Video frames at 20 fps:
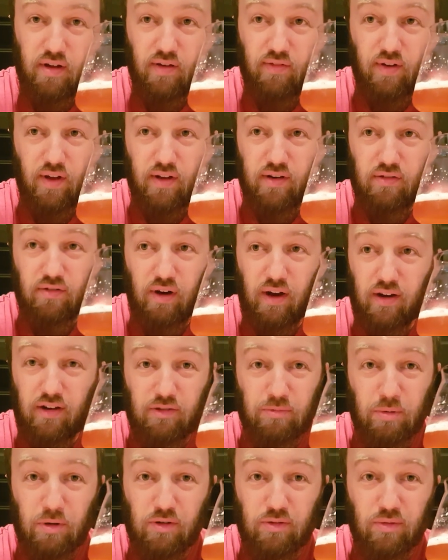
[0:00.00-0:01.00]
I've had a great
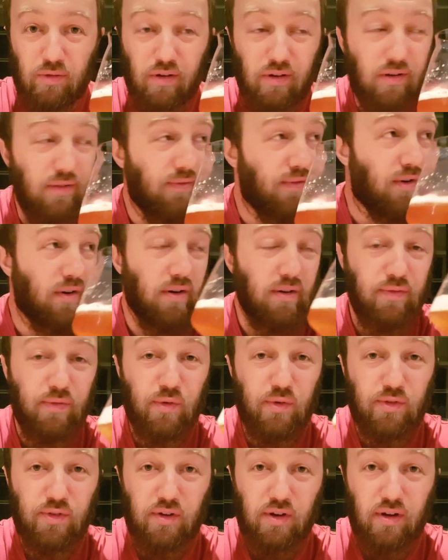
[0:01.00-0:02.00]
experience with it. I've
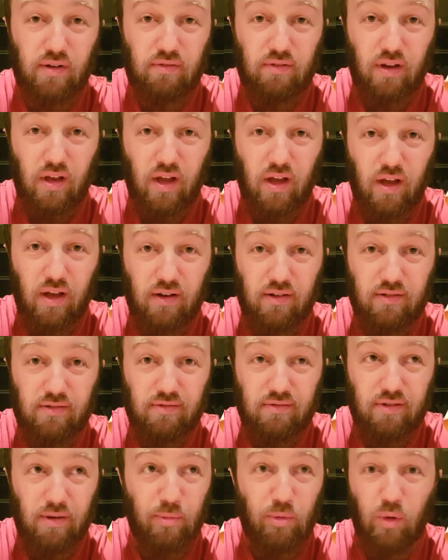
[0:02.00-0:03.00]
also got
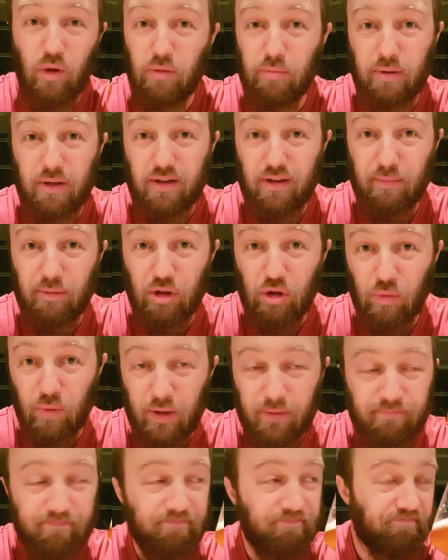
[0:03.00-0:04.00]
WLP
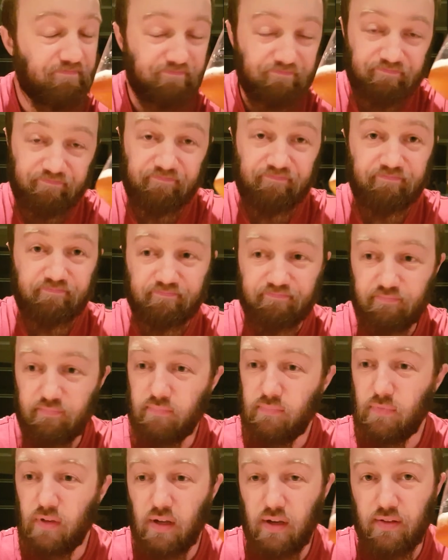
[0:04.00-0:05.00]
001
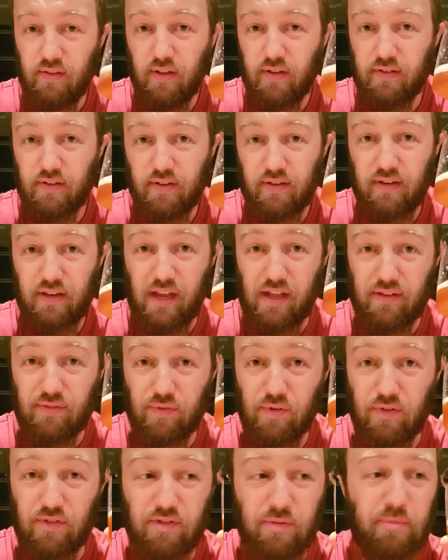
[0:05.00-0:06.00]
that gets
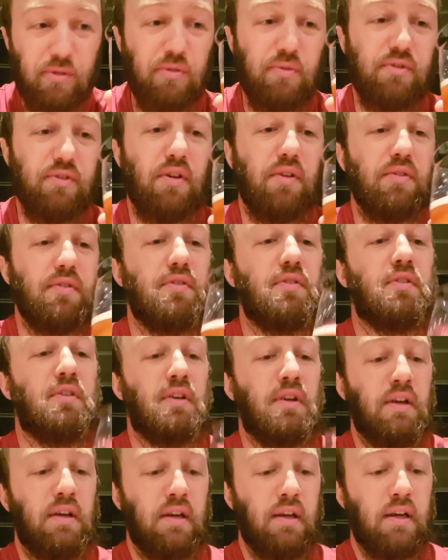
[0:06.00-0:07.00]
very similar results.
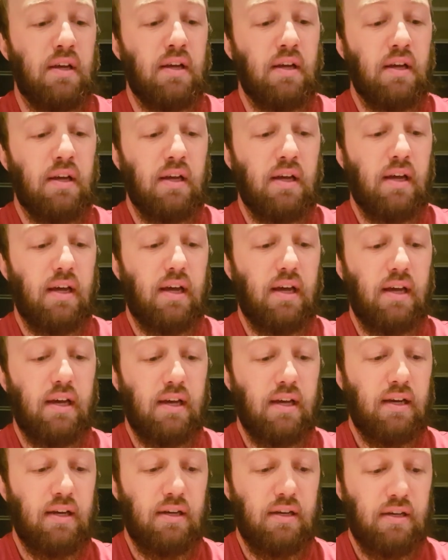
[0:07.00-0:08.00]

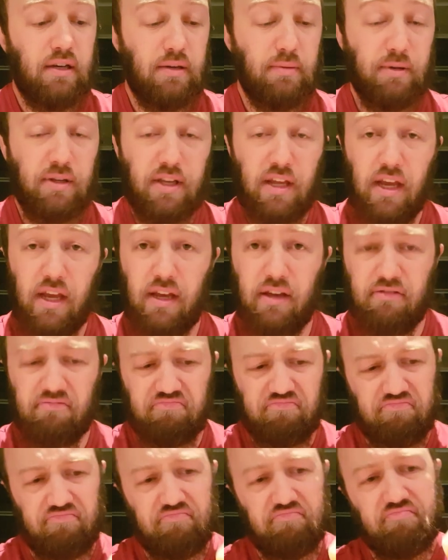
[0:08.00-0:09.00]
But yeah,
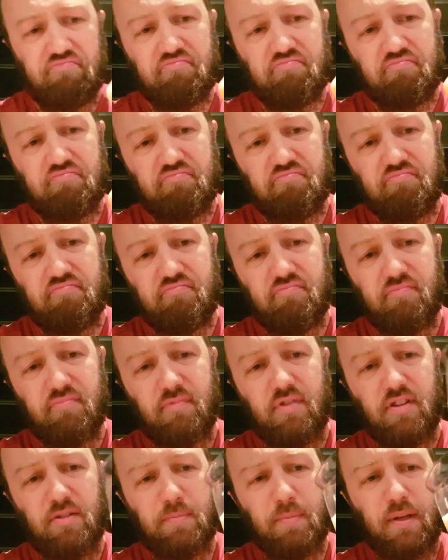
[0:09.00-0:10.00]

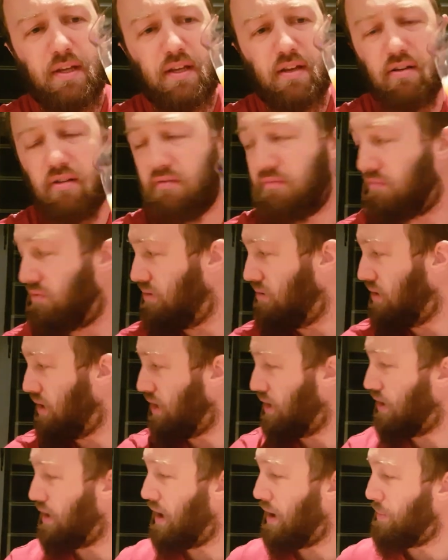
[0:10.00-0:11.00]
this beer, I
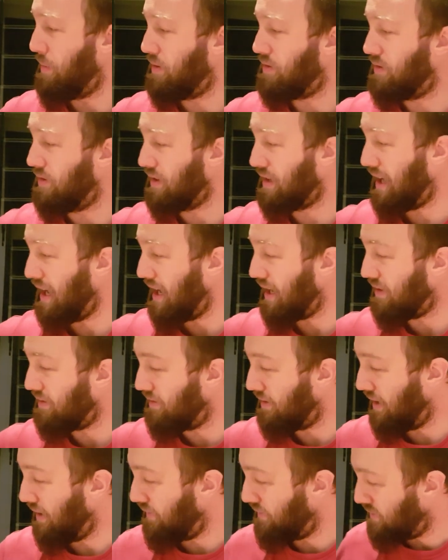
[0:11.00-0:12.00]
don't know how much of the keg's
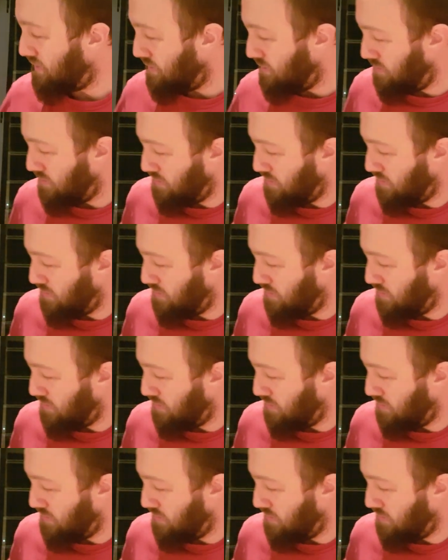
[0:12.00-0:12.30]
left.